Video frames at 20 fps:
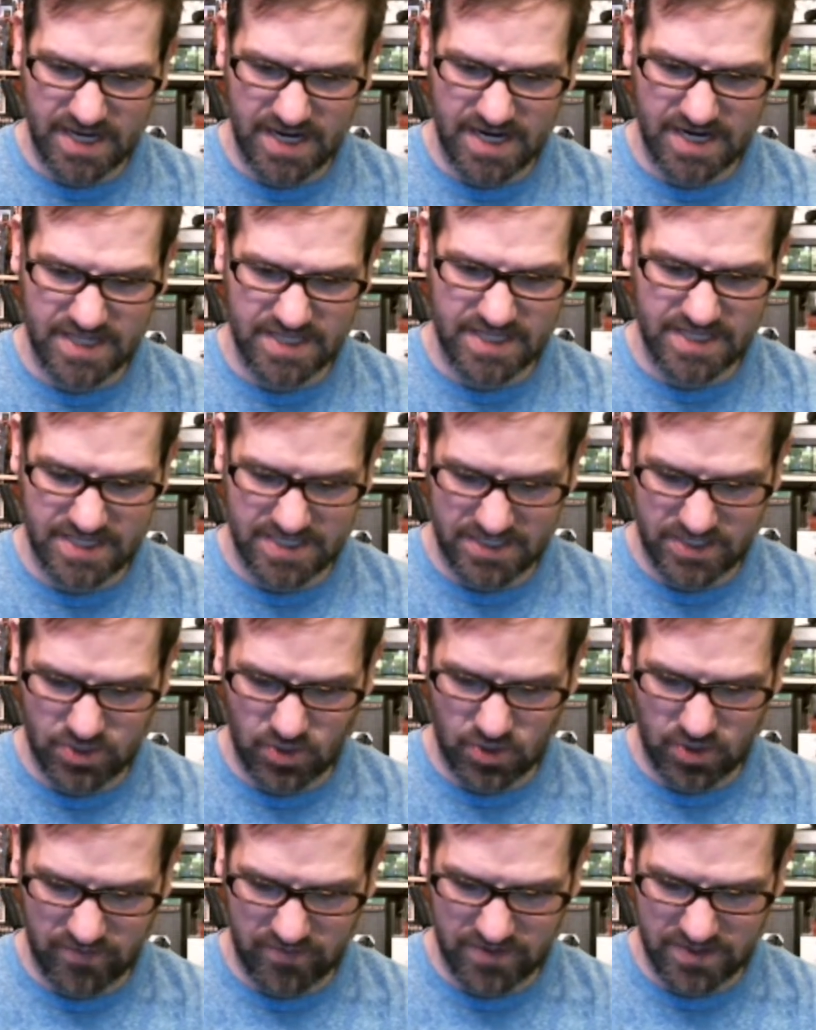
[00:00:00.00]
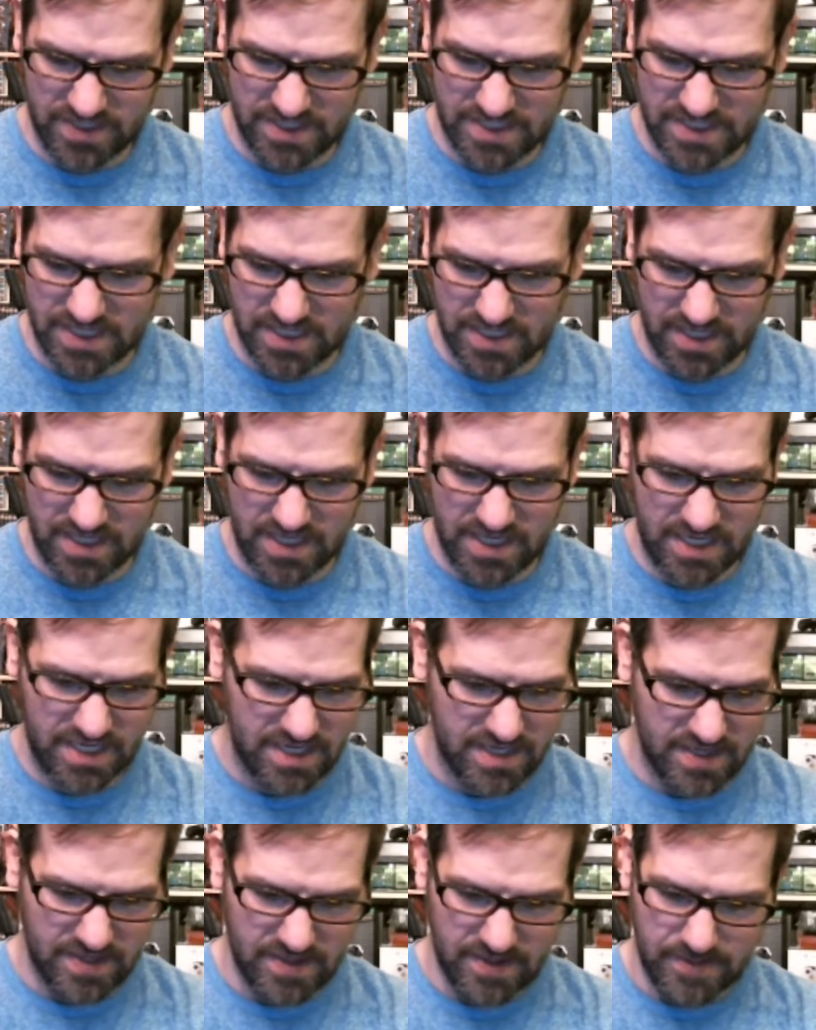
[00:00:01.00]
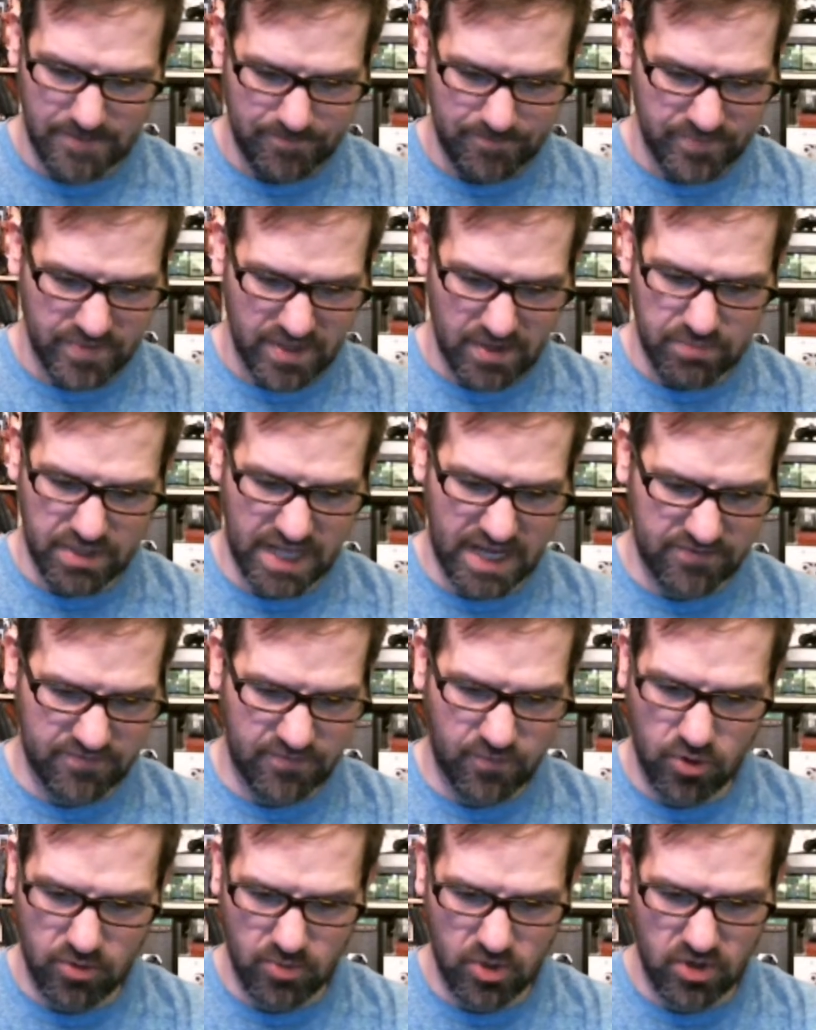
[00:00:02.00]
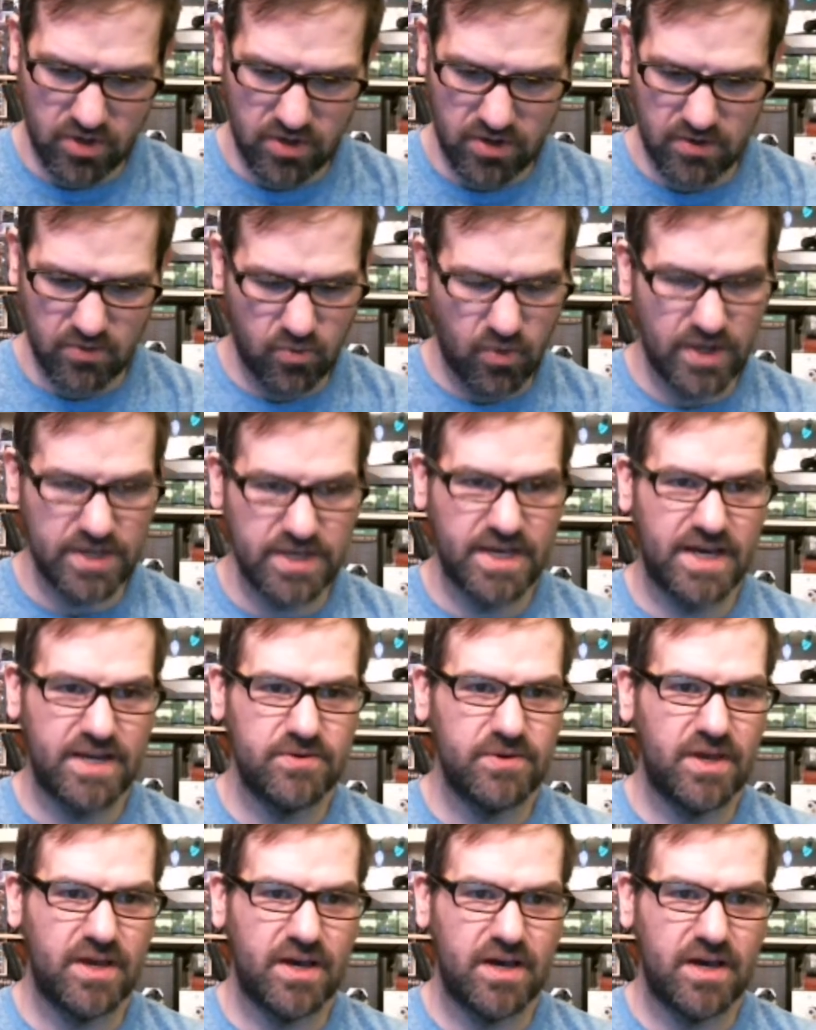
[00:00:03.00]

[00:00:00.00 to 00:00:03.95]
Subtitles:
and it's a sort of a silly platformer, whatnot.